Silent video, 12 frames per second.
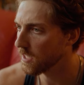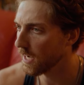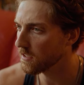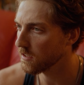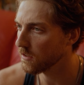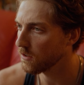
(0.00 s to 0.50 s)

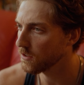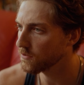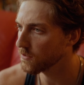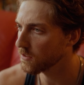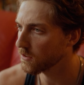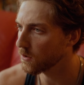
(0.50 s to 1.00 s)
texts and calls
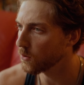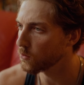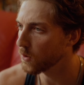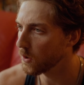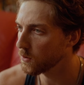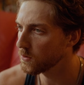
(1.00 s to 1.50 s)
from this girl,
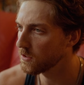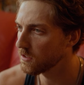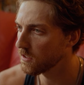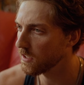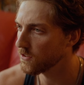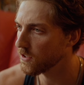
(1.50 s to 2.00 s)

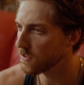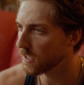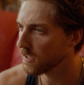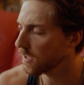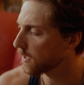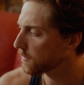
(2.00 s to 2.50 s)
Rose, and she's
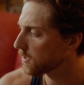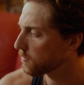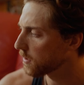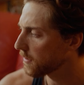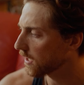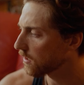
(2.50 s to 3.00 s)
like claiming to be my